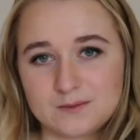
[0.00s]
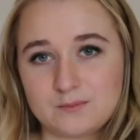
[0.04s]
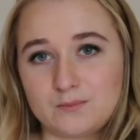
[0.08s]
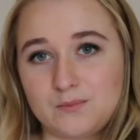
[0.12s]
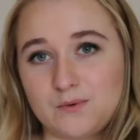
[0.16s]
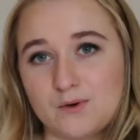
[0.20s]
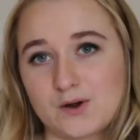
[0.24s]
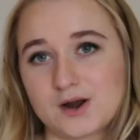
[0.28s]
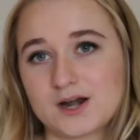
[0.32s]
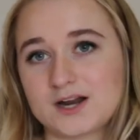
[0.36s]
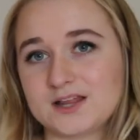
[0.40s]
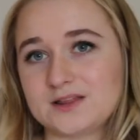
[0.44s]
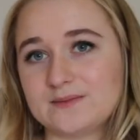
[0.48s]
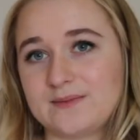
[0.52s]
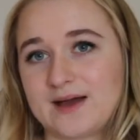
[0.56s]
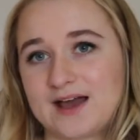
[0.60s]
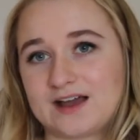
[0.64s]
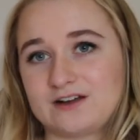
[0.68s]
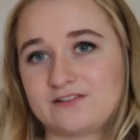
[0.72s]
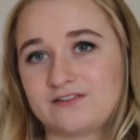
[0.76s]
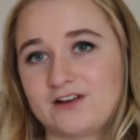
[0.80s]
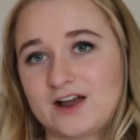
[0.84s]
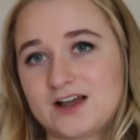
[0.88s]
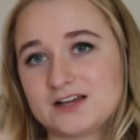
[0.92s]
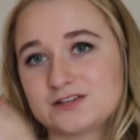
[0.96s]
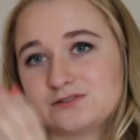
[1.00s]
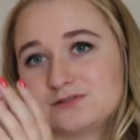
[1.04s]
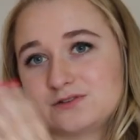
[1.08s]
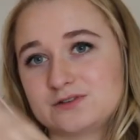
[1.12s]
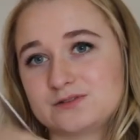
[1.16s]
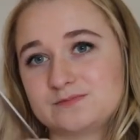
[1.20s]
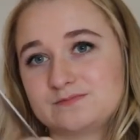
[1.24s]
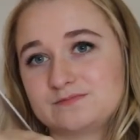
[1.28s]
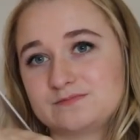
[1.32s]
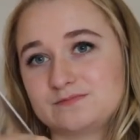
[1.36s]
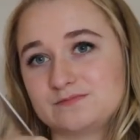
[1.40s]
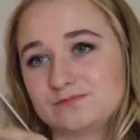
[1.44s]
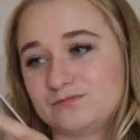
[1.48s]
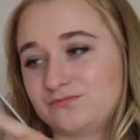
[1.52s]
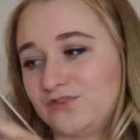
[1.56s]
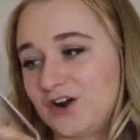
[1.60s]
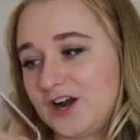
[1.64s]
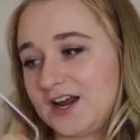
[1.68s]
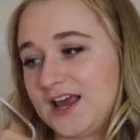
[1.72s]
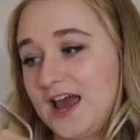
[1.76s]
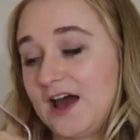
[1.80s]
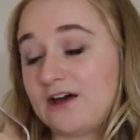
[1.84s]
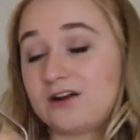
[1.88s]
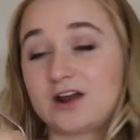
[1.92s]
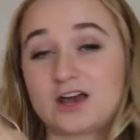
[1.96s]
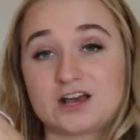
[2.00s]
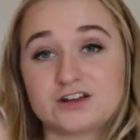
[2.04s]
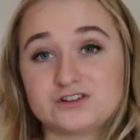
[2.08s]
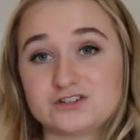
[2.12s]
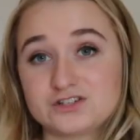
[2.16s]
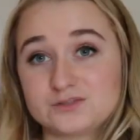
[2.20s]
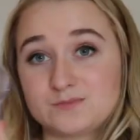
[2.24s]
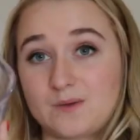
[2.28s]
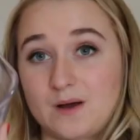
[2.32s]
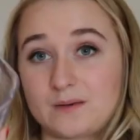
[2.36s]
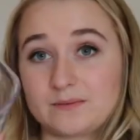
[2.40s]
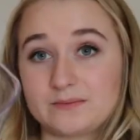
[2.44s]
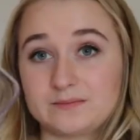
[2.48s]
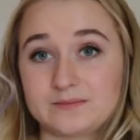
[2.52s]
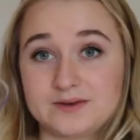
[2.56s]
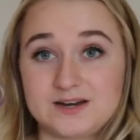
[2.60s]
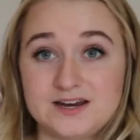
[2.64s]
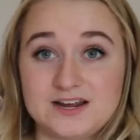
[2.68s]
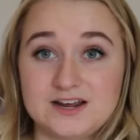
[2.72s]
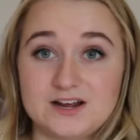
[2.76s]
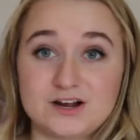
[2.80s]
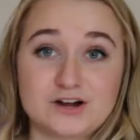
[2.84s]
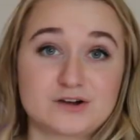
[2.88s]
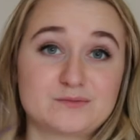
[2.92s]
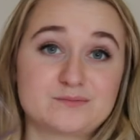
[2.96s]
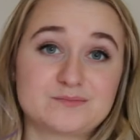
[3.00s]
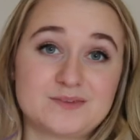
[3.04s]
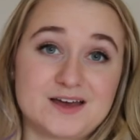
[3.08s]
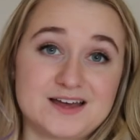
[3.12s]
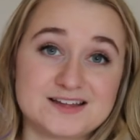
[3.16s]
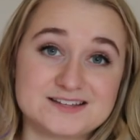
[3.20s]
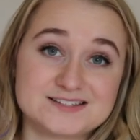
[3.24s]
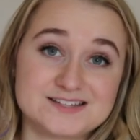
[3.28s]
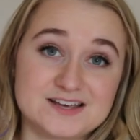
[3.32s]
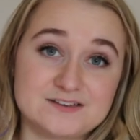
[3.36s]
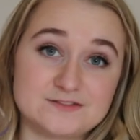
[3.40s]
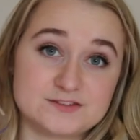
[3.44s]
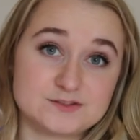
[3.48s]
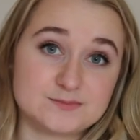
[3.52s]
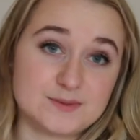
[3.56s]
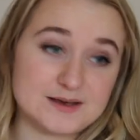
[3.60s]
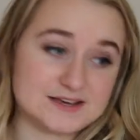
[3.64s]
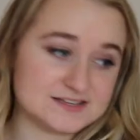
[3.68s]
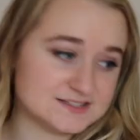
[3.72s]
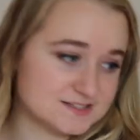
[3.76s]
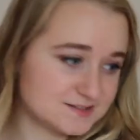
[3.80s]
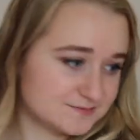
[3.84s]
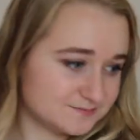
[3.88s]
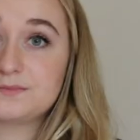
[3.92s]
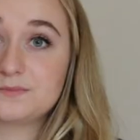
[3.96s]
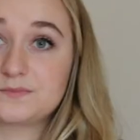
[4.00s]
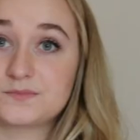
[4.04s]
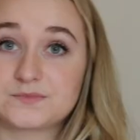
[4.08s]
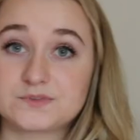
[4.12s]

boil in the bag rice was running out, I could just pop them in here and save space.